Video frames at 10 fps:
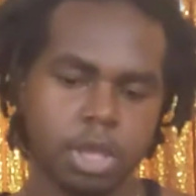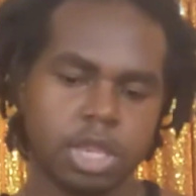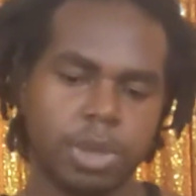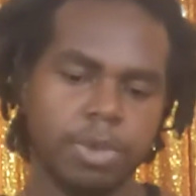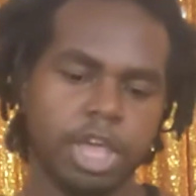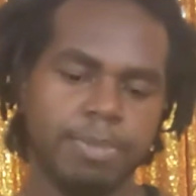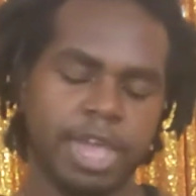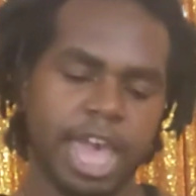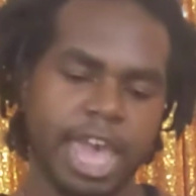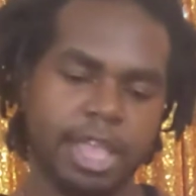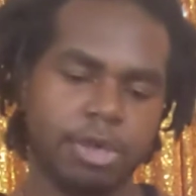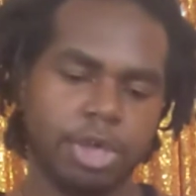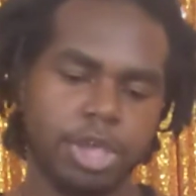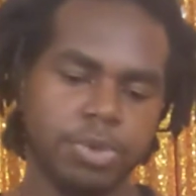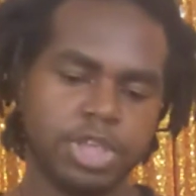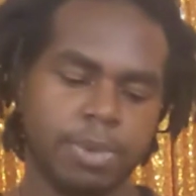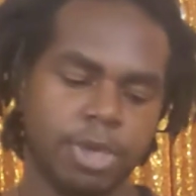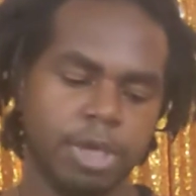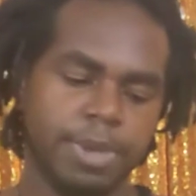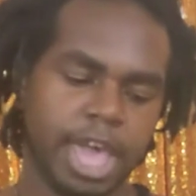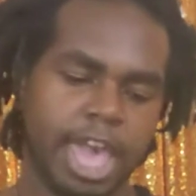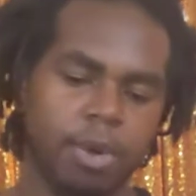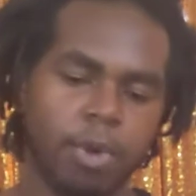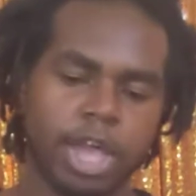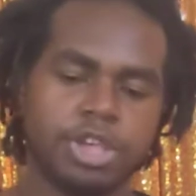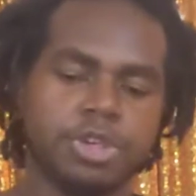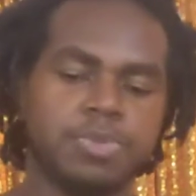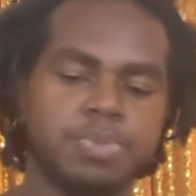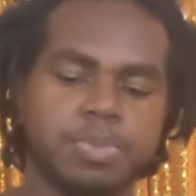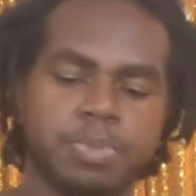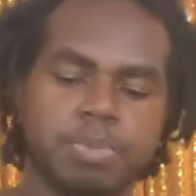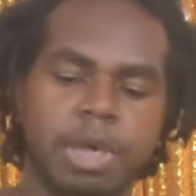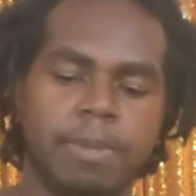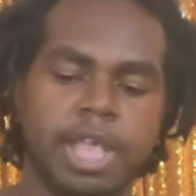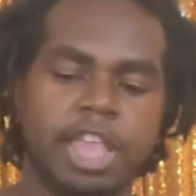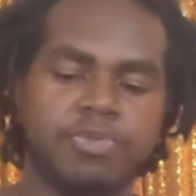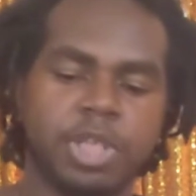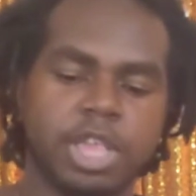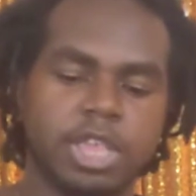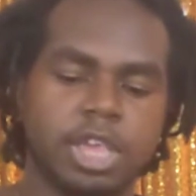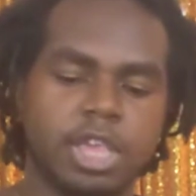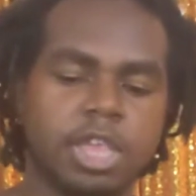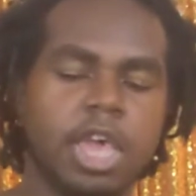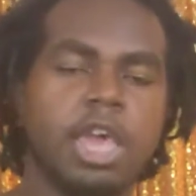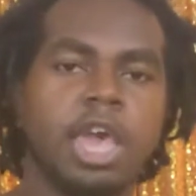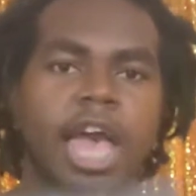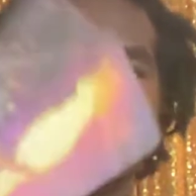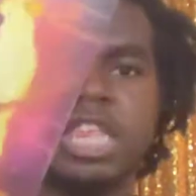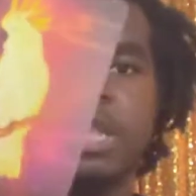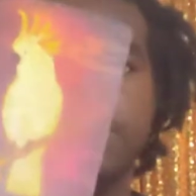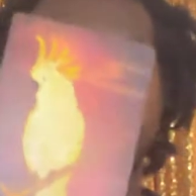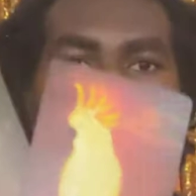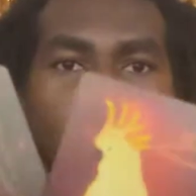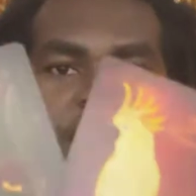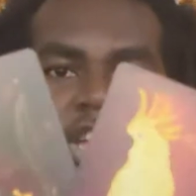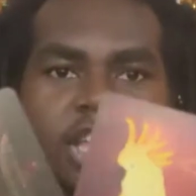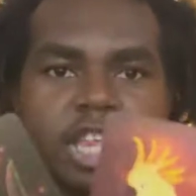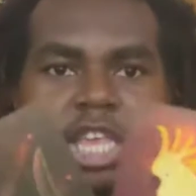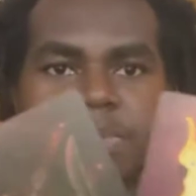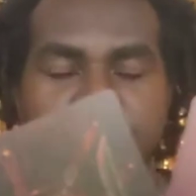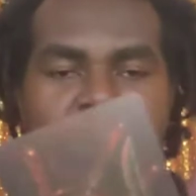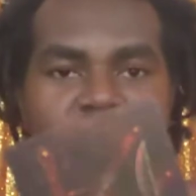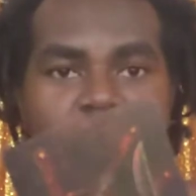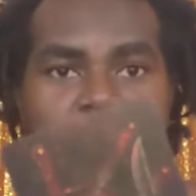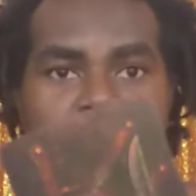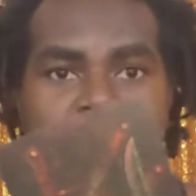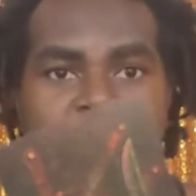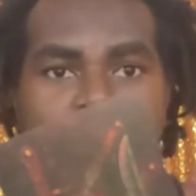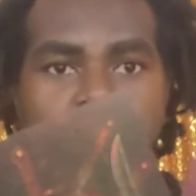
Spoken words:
Someone could be hating on you. Someone could be hate watching. Maybe that's what this is. I said someone could be watching a deceptive wave. They could be hate